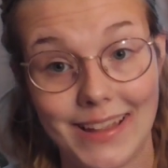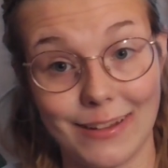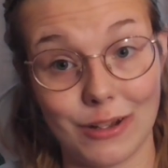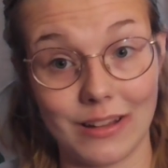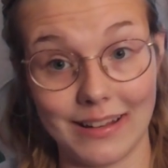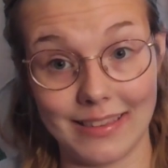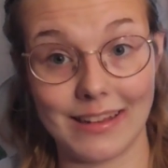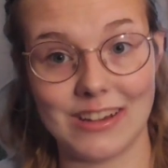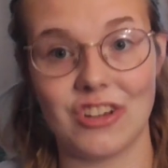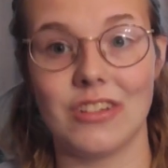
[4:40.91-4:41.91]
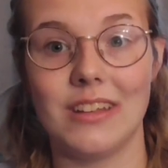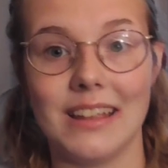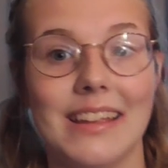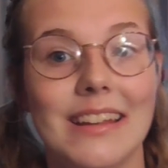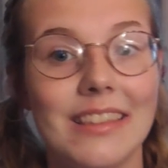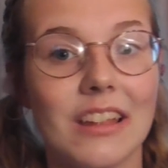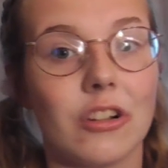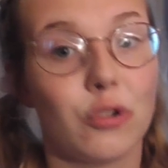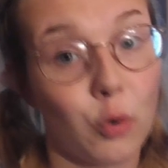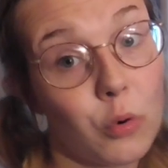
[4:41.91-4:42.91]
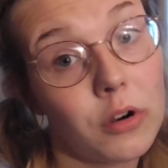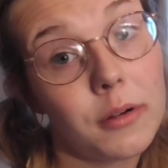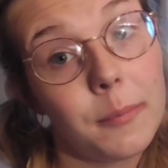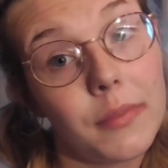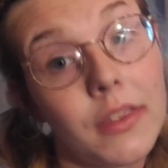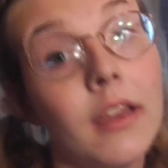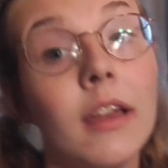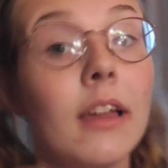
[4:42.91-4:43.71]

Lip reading: cooking stations in their dorms.